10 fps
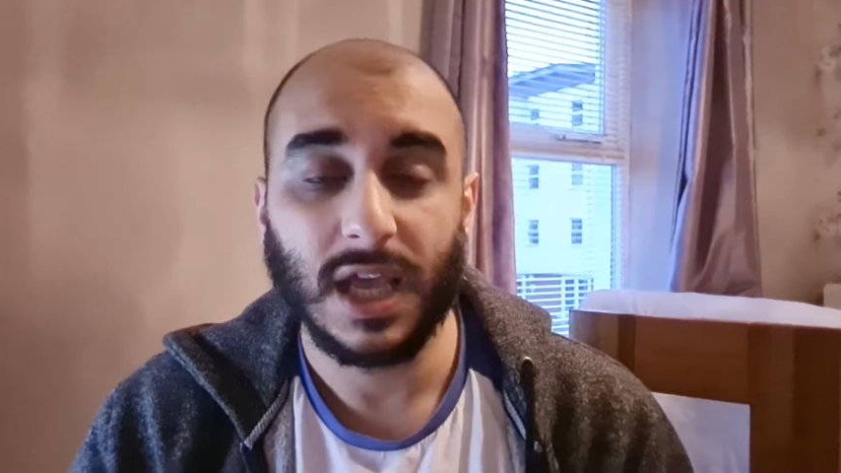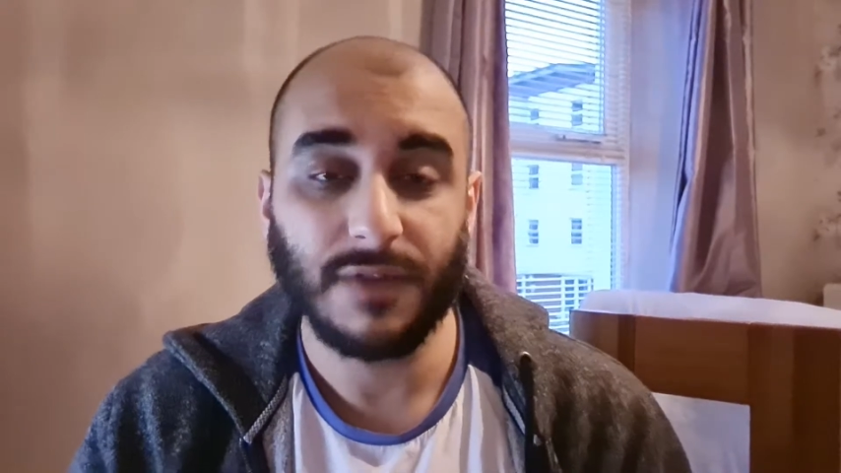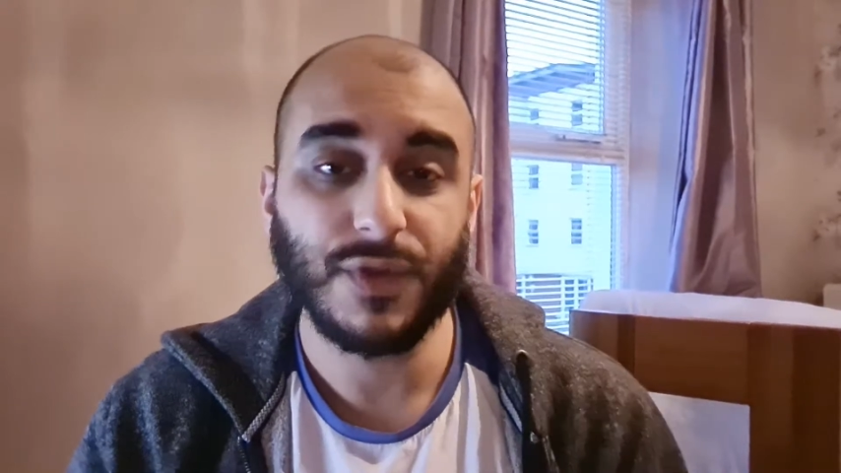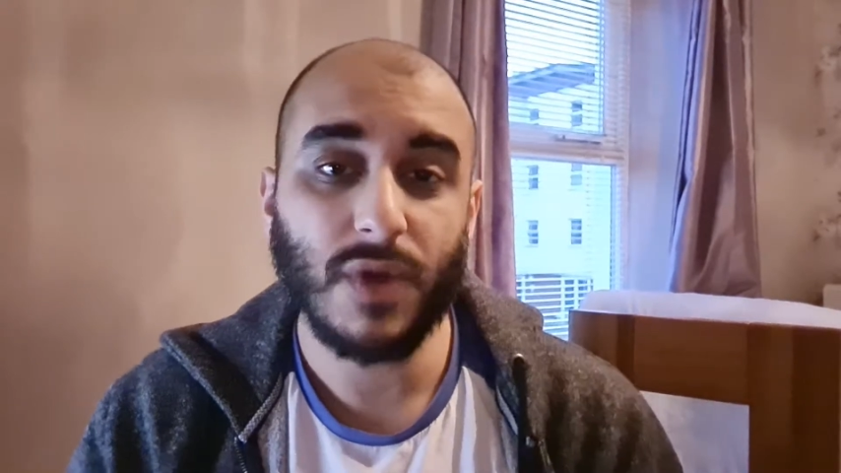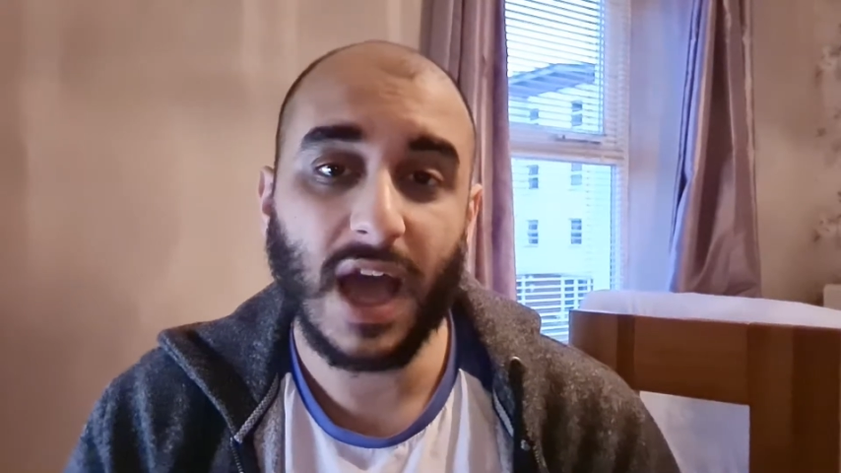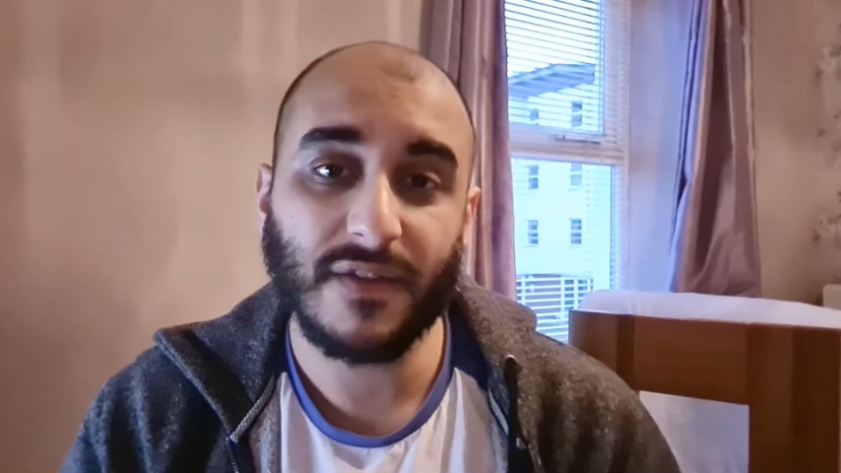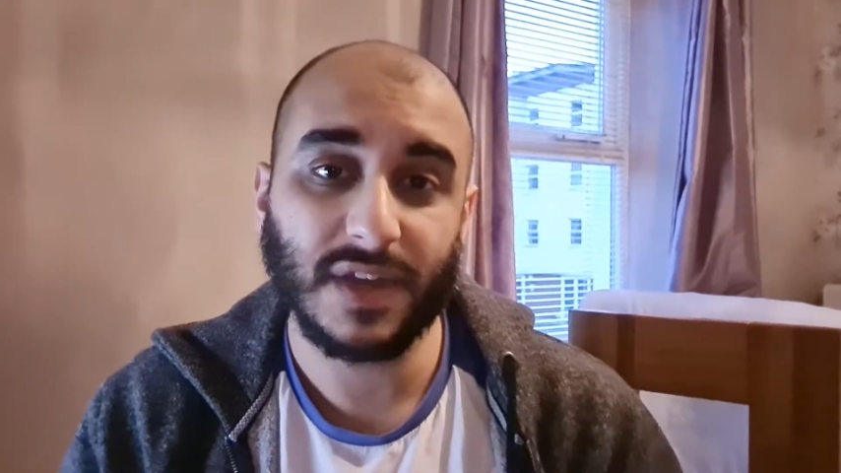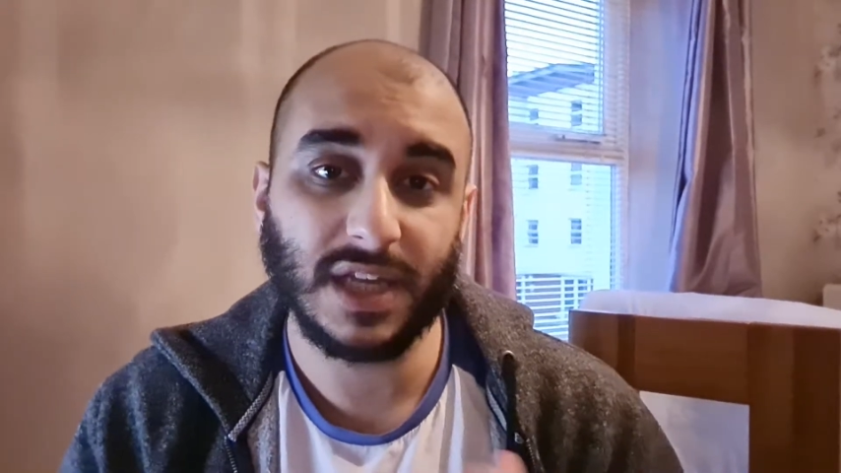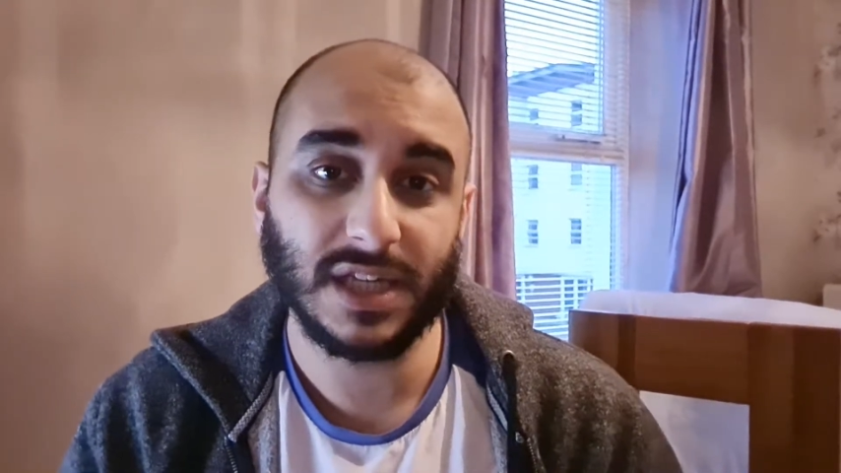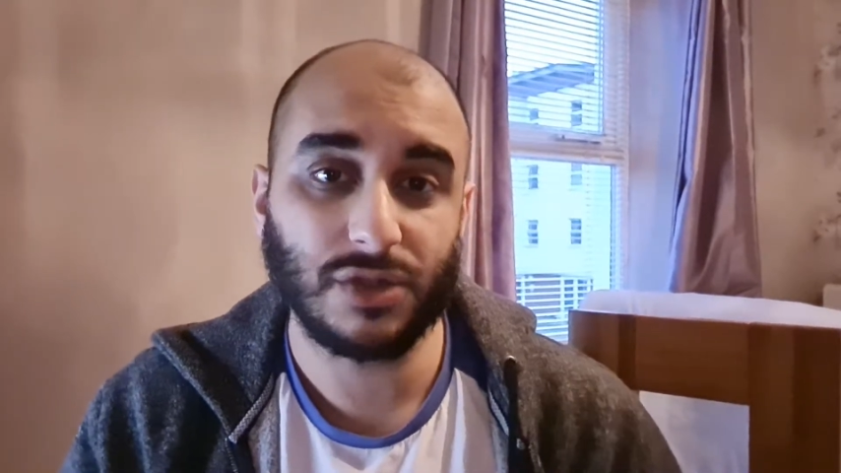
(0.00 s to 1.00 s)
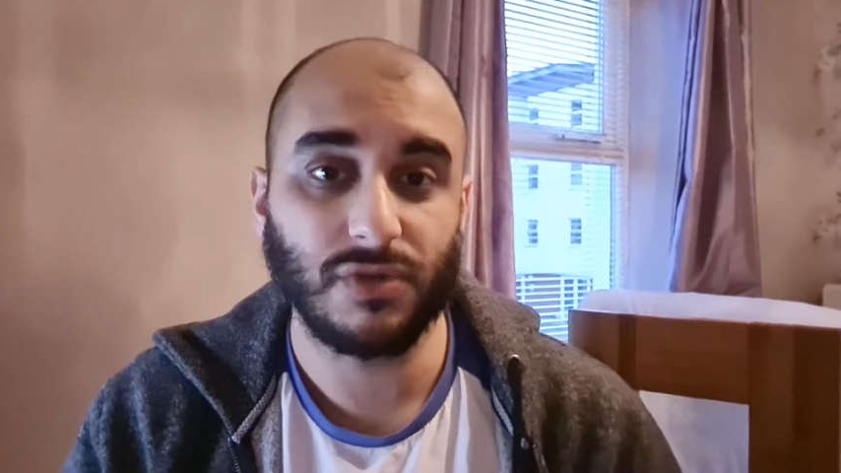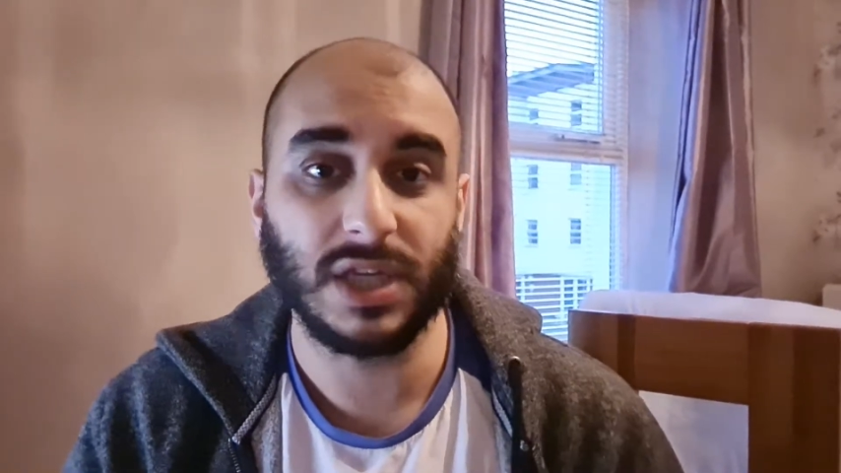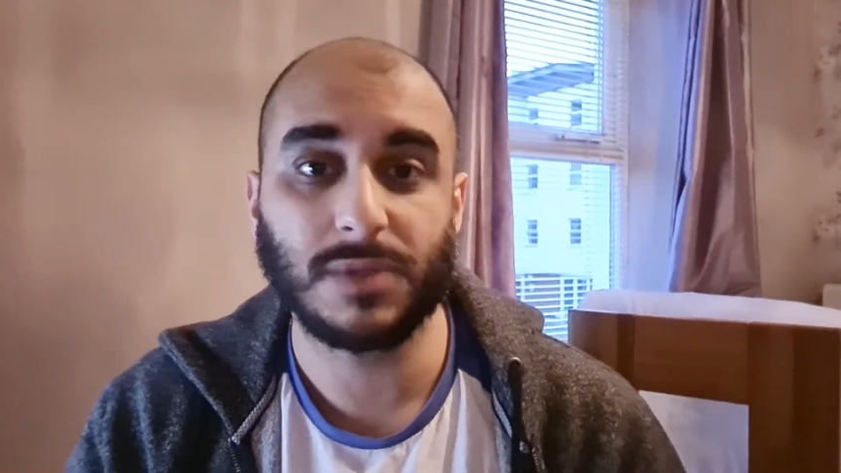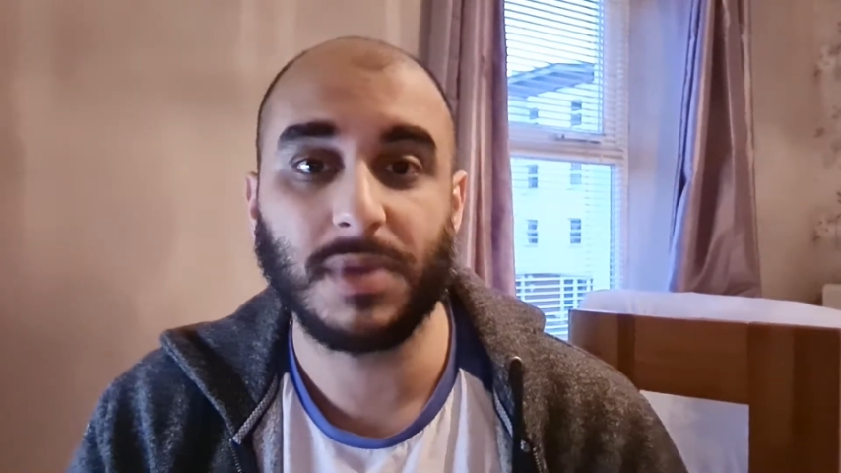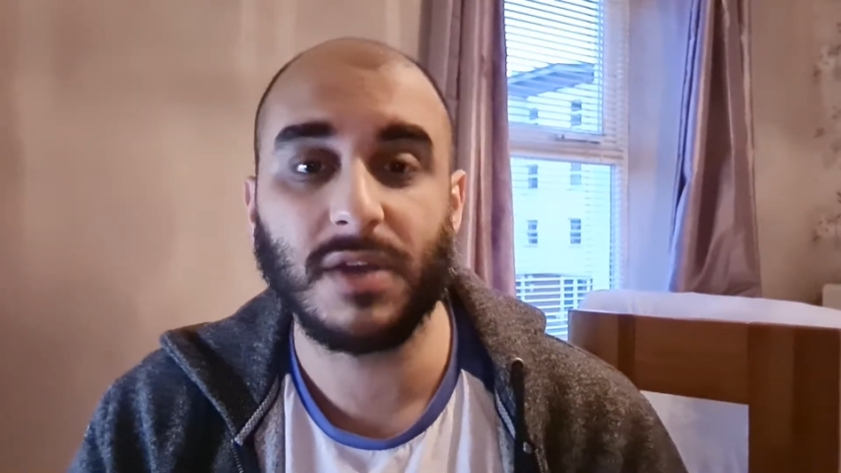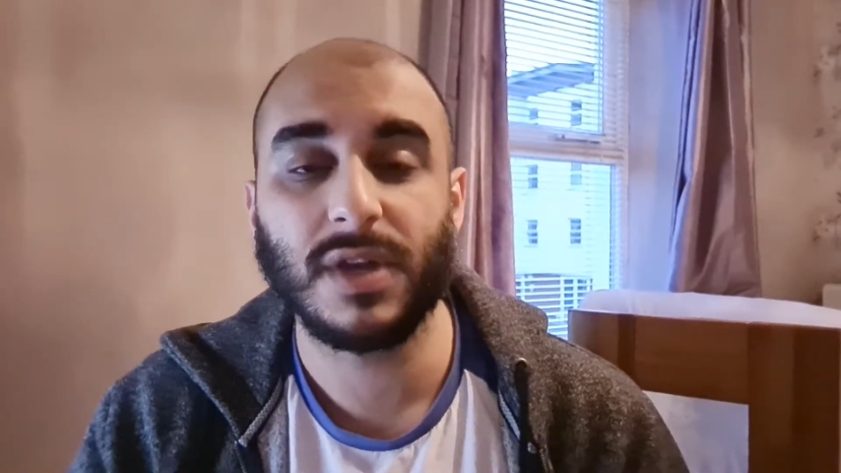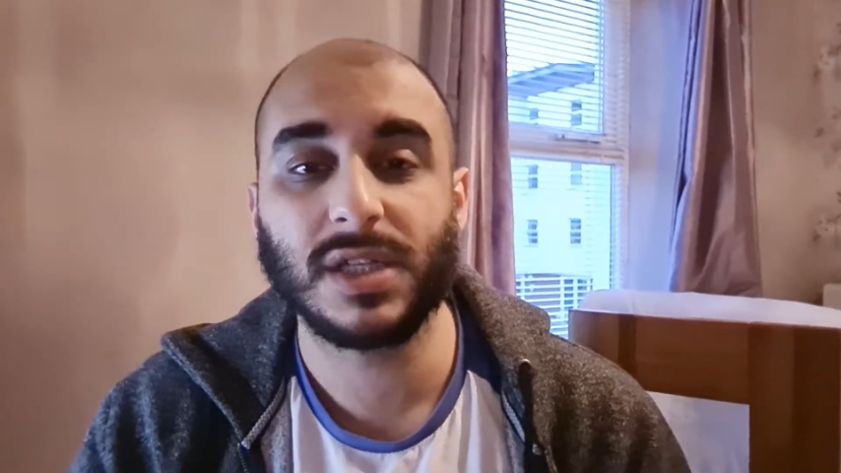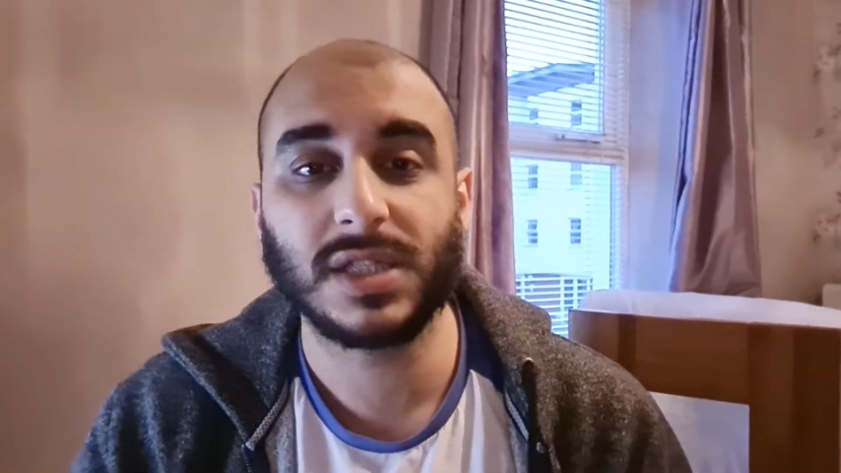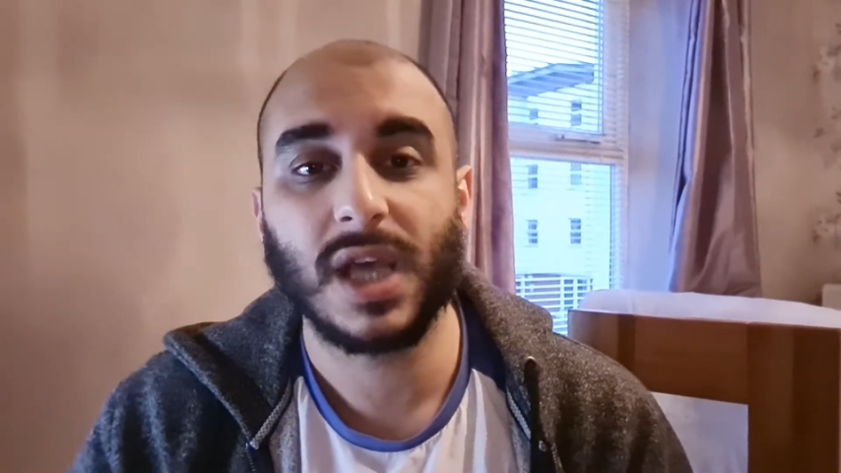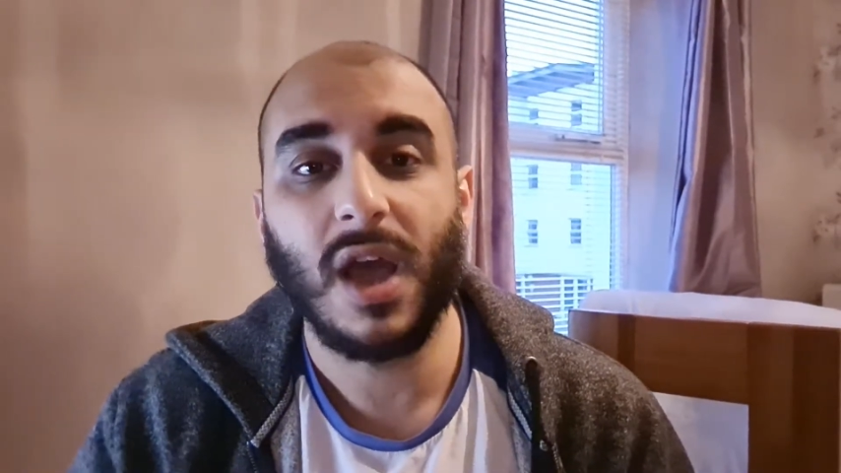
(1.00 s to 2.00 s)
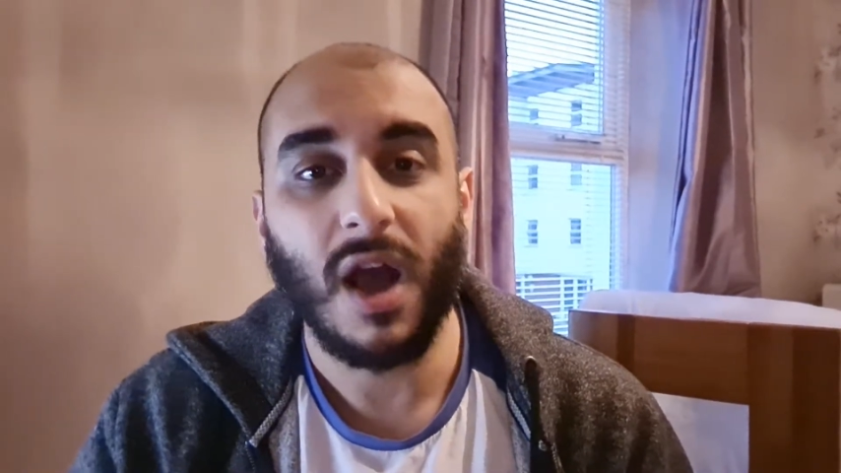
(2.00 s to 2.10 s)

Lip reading: if you have industry experience,